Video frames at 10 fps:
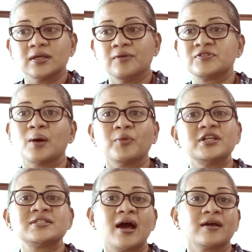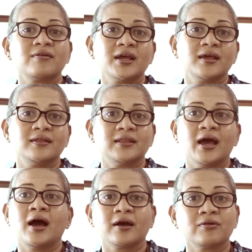If someone is hungry,
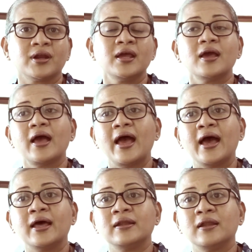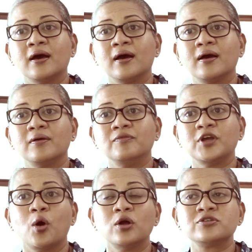they're hungry, and uh,
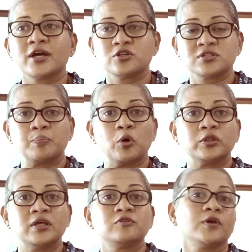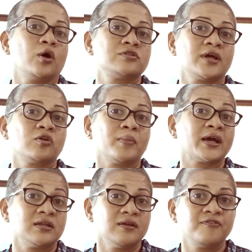we are all trying to support this. We are all trying to
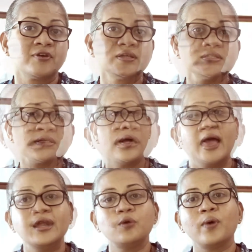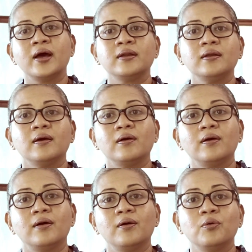make a difference. Anyone
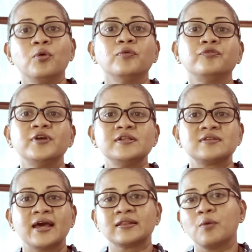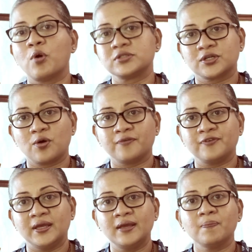who feels like they want a
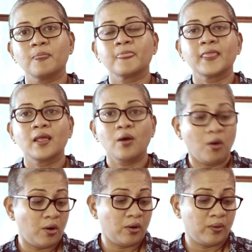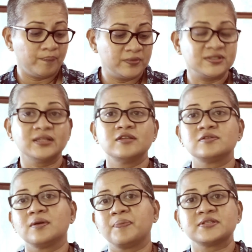coffee, or say
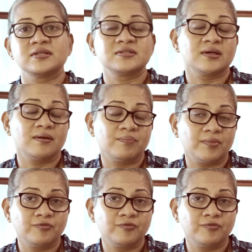this represents a,